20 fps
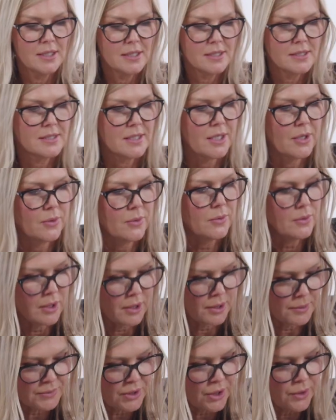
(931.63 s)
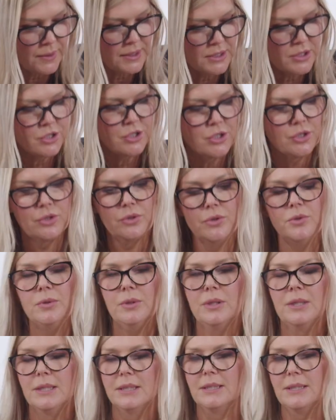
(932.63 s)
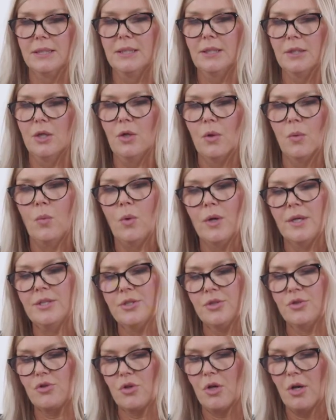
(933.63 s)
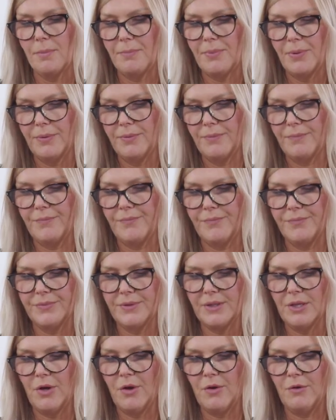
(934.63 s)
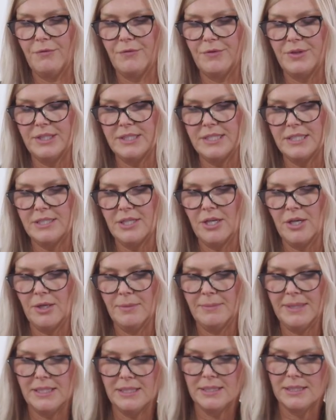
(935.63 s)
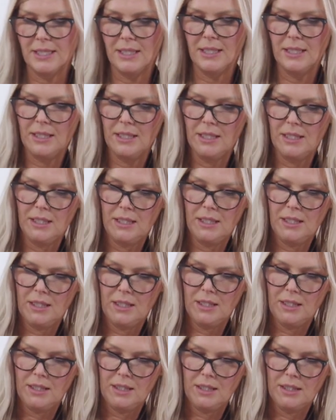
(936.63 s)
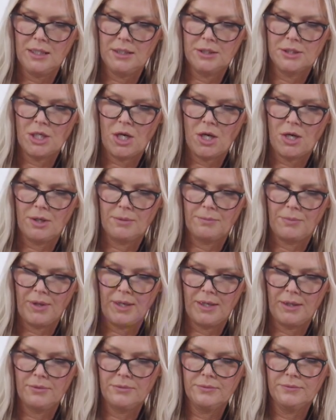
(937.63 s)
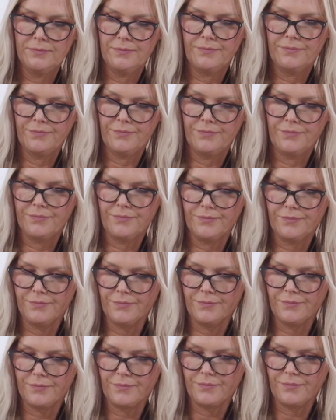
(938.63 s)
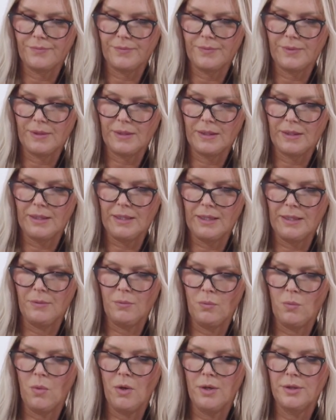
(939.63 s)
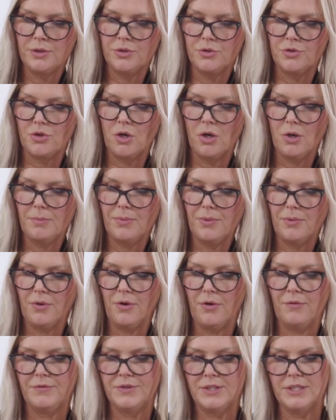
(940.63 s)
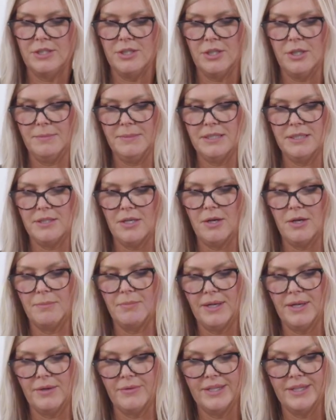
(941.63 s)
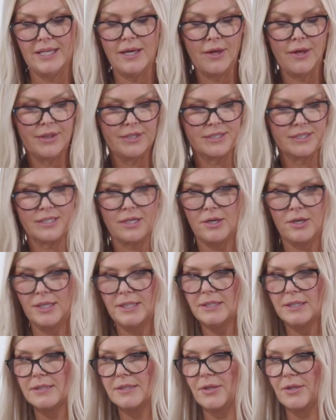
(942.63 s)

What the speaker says: So I'm going to do 1 drop of the determined dark brown and 1 drop of determined dark brown the other side.